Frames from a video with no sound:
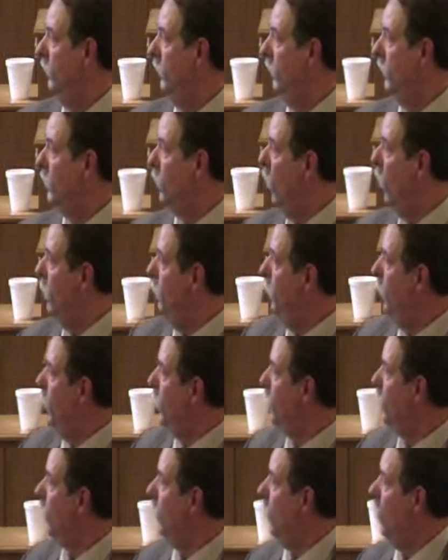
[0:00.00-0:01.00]
And so he
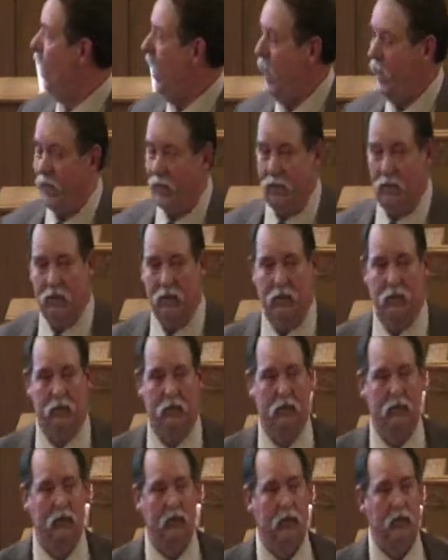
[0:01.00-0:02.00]
puts her away.
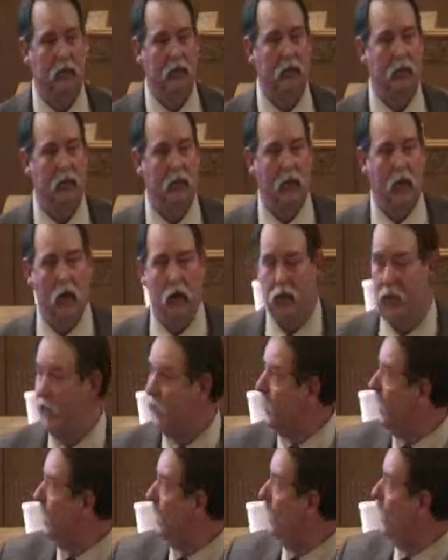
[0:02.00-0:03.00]
Are
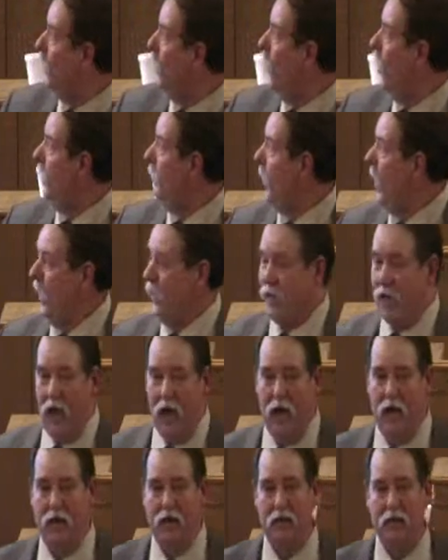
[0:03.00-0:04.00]
they still joined by
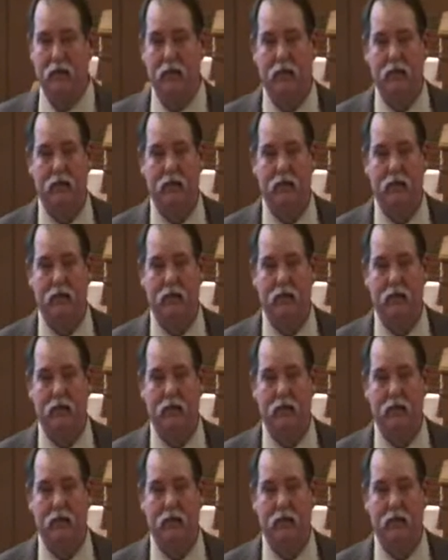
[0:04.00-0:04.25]
God?